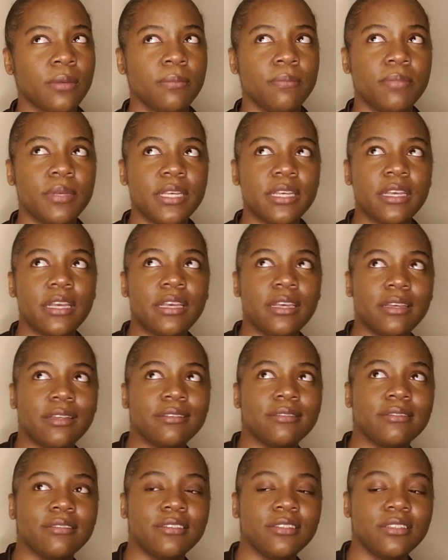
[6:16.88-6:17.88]
be
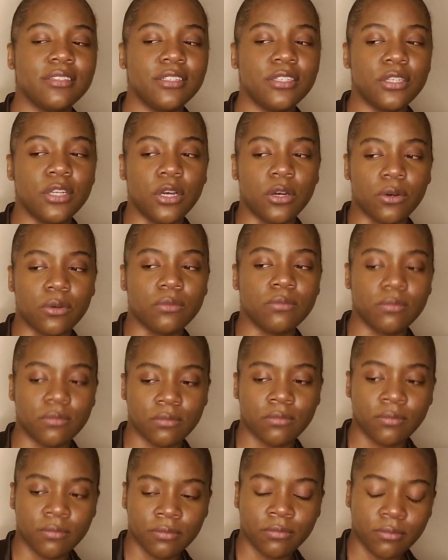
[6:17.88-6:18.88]
in, you know,
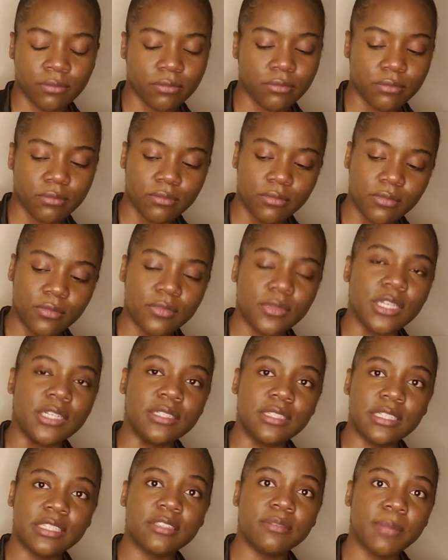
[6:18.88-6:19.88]

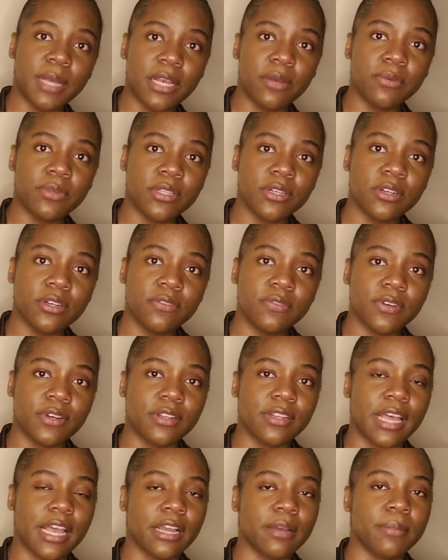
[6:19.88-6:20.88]
dismay with her, for a
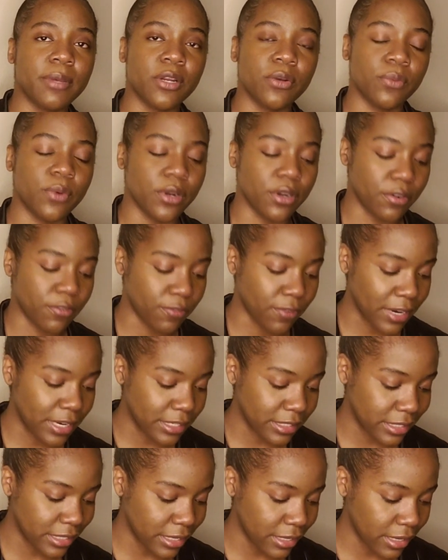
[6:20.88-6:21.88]
lack of better word or
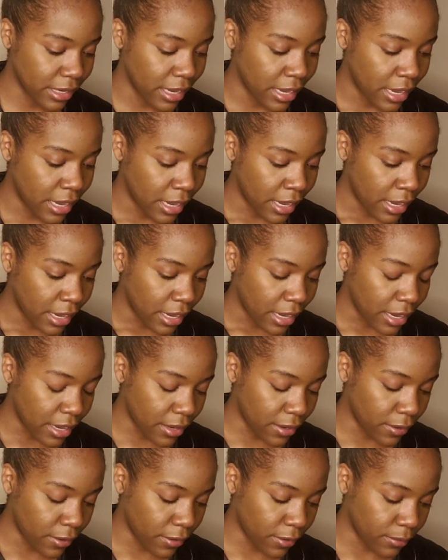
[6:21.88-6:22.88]
phrasing.
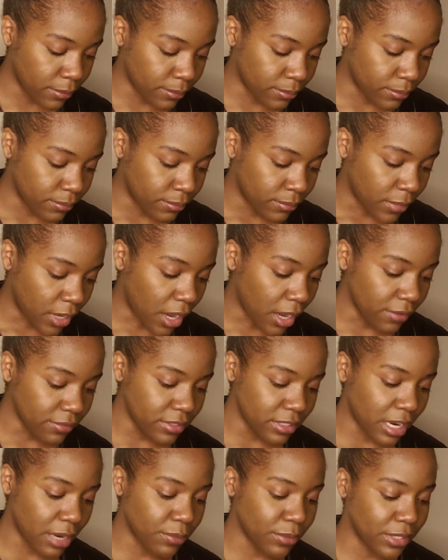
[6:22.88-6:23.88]
And
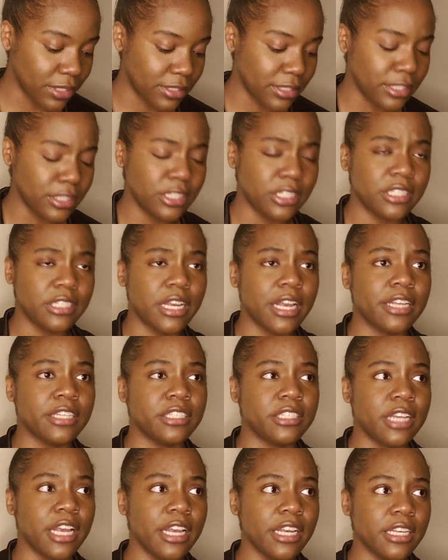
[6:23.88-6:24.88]
often I would initiate
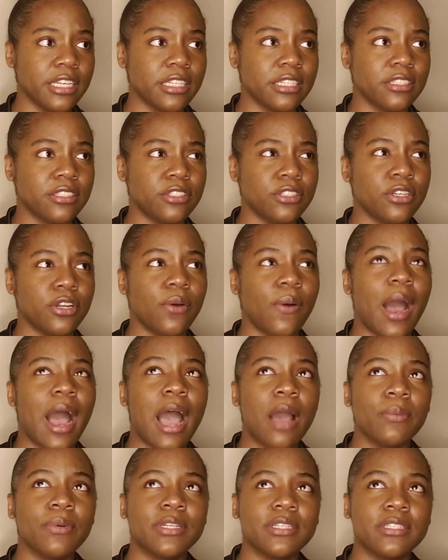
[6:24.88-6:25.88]
check-ins. You know,
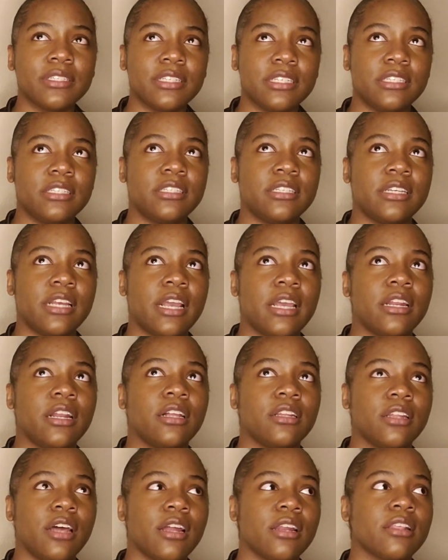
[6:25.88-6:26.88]
I would initiate a
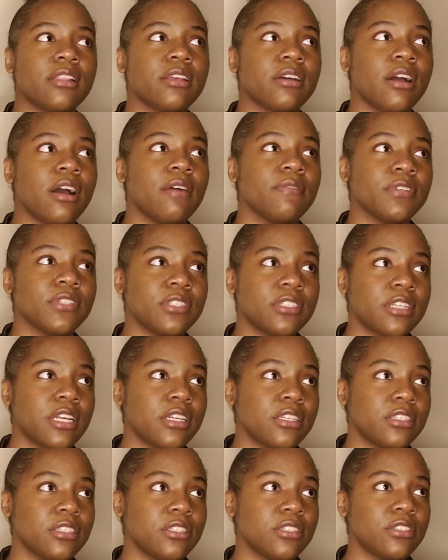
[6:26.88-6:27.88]
lot of the
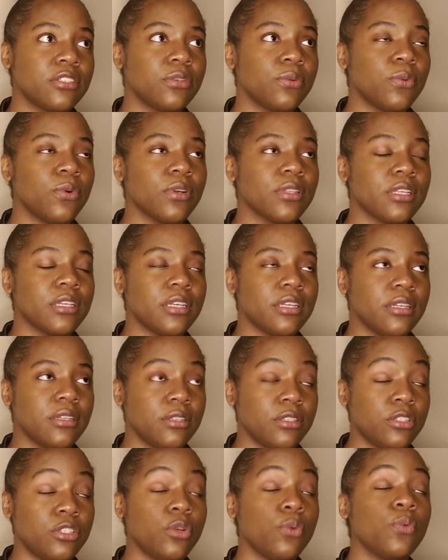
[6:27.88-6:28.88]
conversations
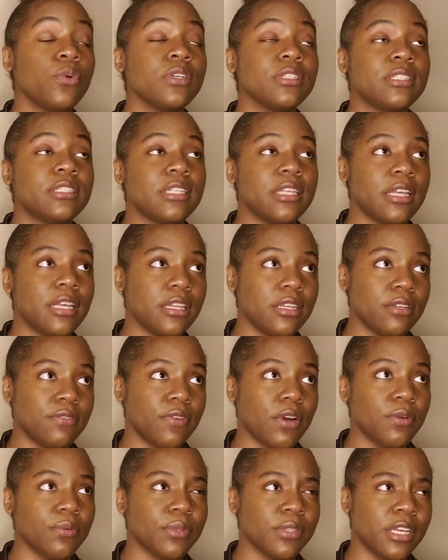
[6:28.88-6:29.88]
towards the end of
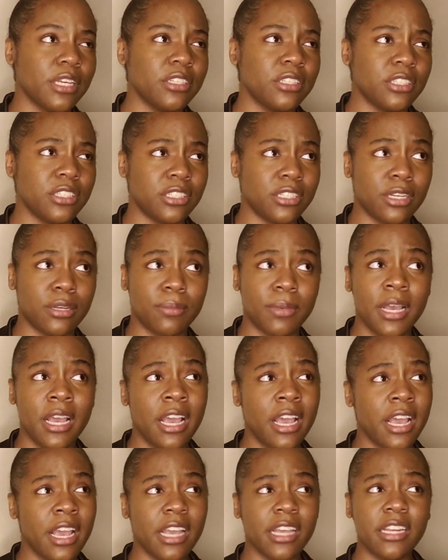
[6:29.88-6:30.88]
our relationship.
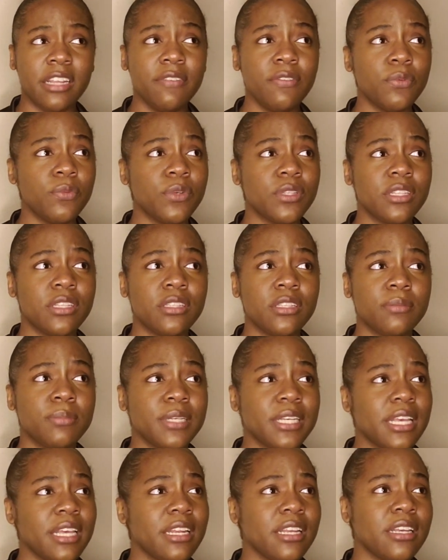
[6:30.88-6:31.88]
And even within the
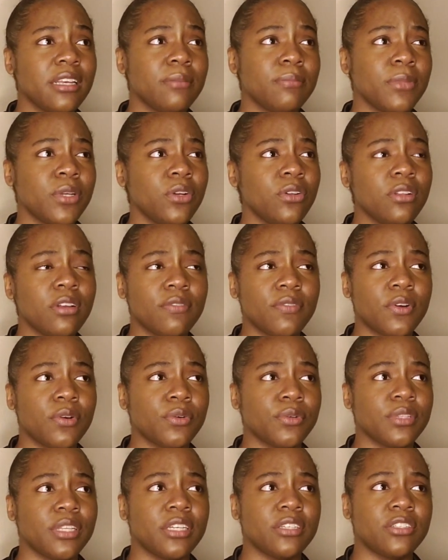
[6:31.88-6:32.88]
beginning and middle of our
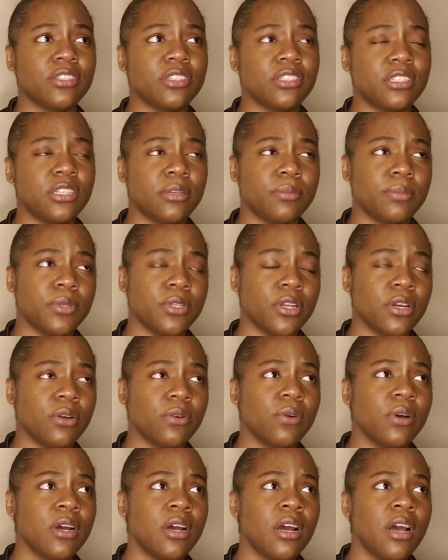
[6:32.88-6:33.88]
relationship, you
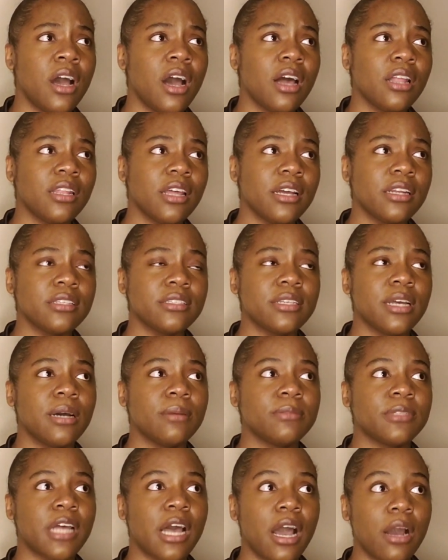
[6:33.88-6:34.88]
know, a lot of
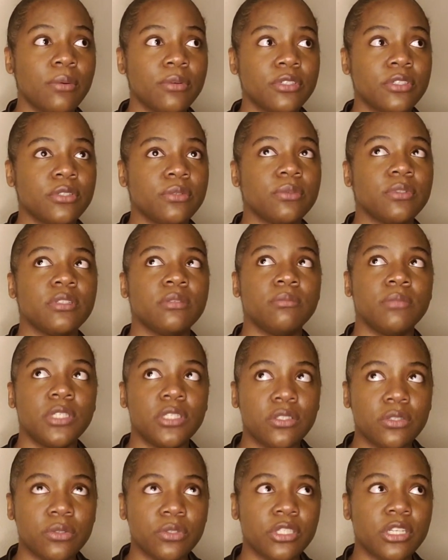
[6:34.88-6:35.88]
times I was doing the
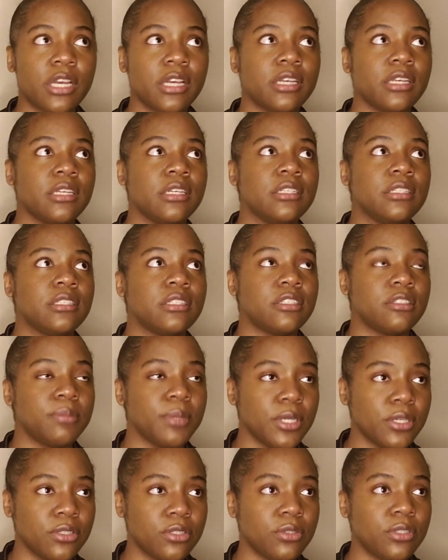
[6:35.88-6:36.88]
mental check-ins, the
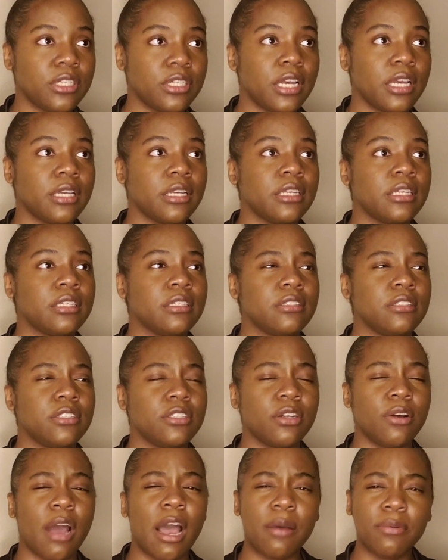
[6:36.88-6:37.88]
spiritual check-ins. You
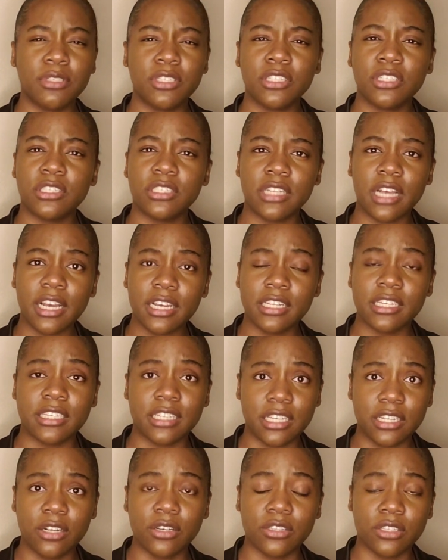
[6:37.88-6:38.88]
know, I was just checking
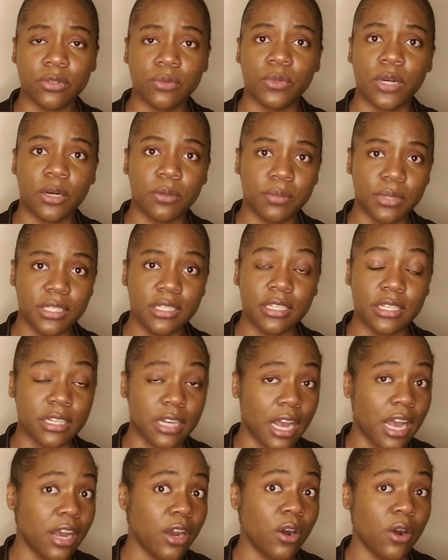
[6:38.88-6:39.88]
in on their well-being.
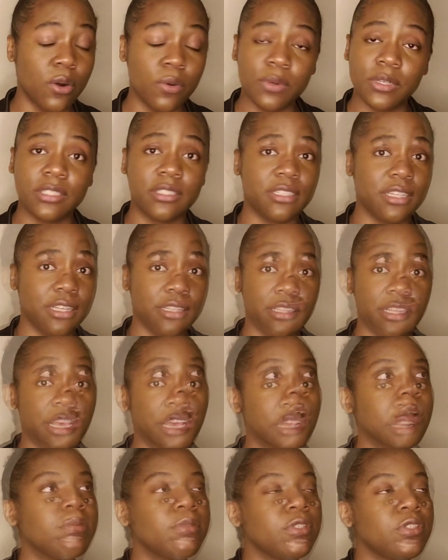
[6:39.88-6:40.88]
I always did that.
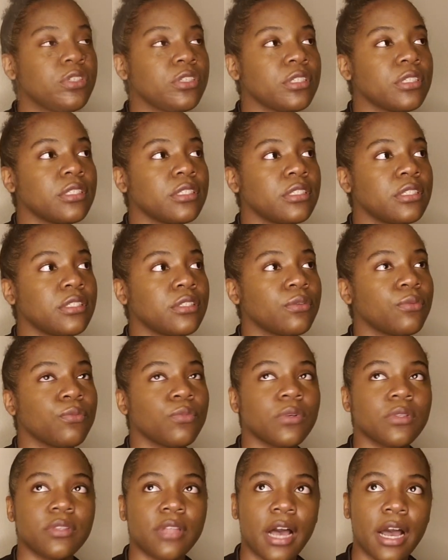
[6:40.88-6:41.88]
I was just
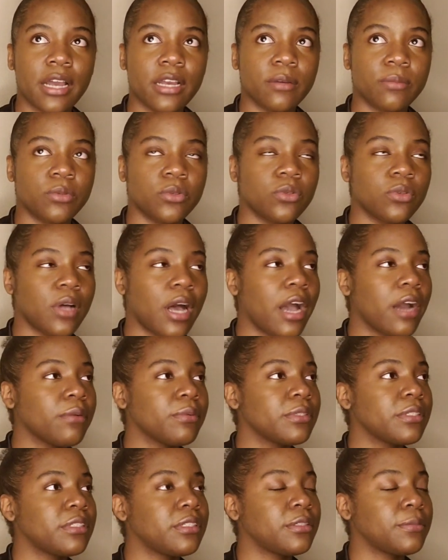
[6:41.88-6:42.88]
reliable. I
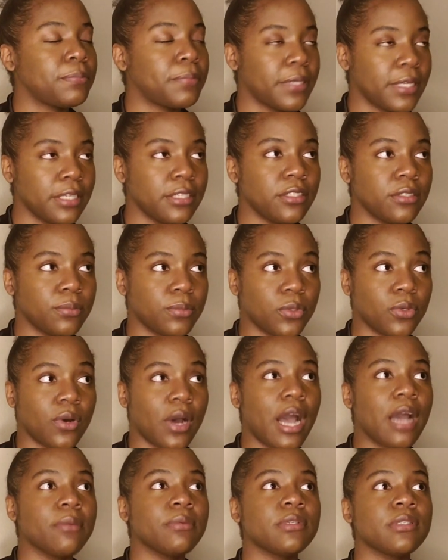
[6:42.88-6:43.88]
was dependable.
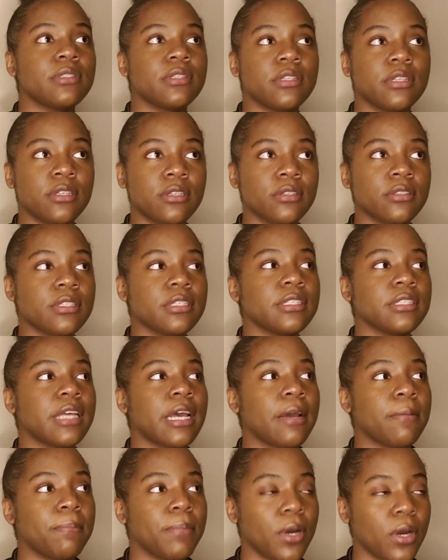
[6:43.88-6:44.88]
I was literally
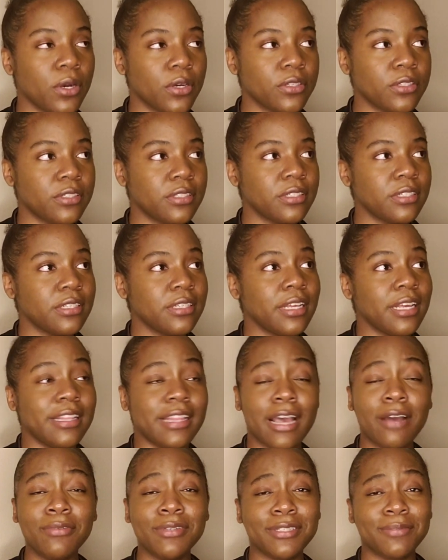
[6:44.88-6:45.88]
that person. And
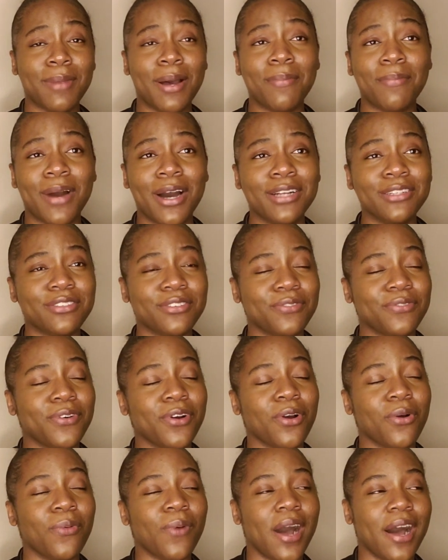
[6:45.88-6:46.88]
that was my mantra for
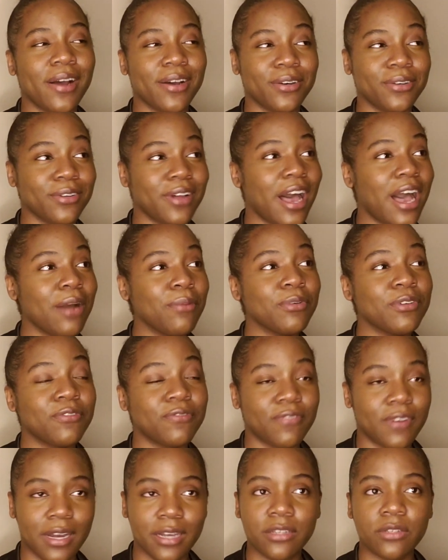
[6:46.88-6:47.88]
a while. I would
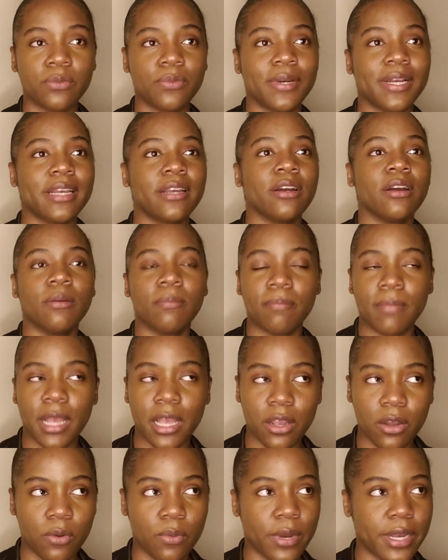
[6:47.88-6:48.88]
find a way or
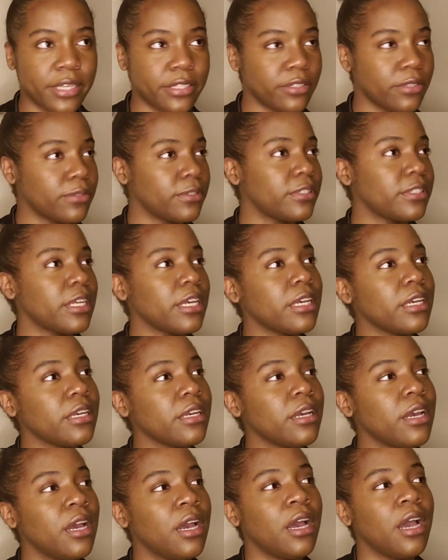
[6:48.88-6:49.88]
make a way. So
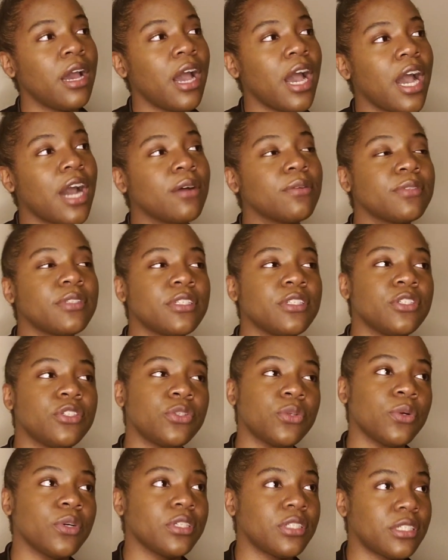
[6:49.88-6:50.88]
say I was in
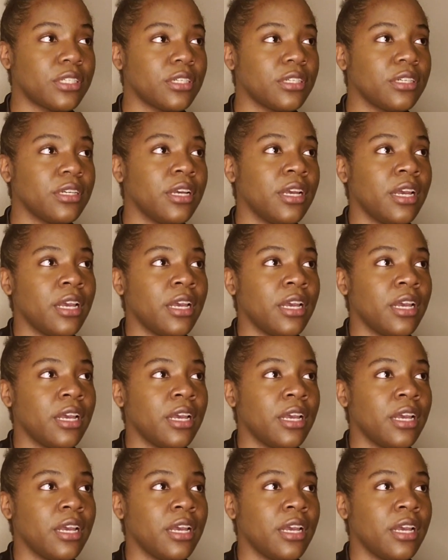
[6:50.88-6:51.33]
Georgia